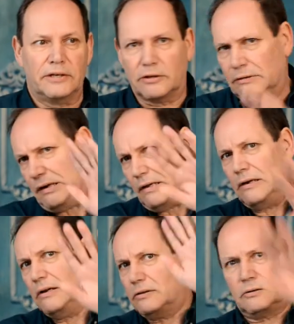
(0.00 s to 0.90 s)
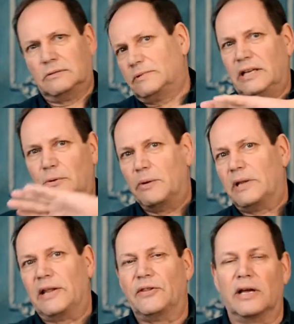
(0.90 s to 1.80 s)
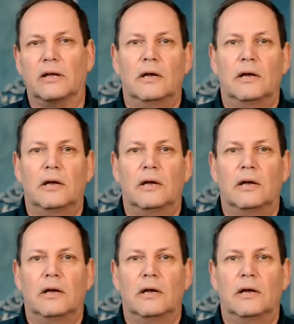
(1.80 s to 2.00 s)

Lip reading: You go, no, get away with that thing.